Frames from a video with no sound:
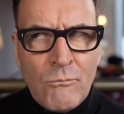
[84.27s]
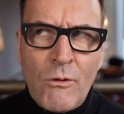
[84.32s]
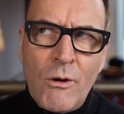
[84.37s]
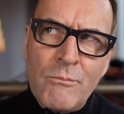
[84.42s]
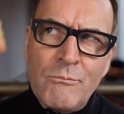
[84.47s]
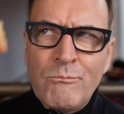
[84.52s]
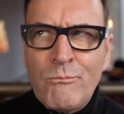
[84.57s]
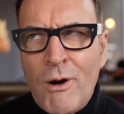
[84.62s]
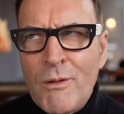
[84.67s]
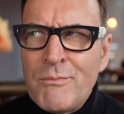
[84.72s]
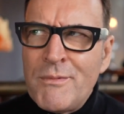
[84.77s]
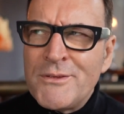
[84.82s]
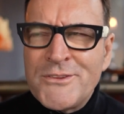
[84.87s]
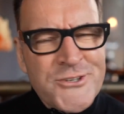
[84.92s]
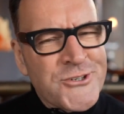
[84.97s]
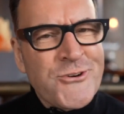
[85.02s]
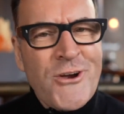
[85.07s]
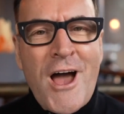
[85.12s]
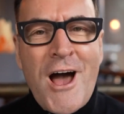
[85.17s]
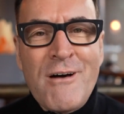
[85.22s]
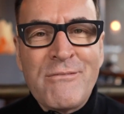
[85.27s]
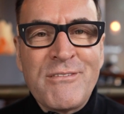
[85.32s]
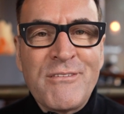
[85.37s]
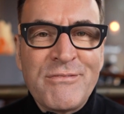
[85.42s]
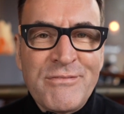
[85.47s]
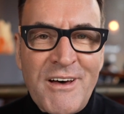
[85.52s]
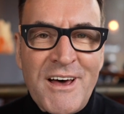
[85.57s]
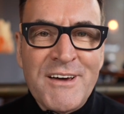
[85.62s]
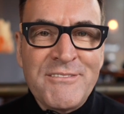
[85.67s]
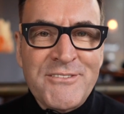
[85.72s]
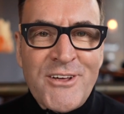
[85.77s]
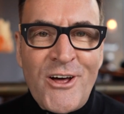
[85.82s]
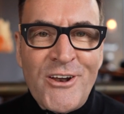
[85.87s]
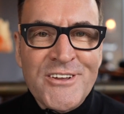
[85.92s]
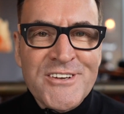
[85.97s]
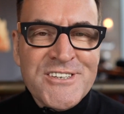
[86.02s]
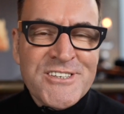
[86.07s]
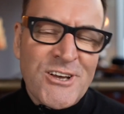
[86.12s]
1 month trial for $5.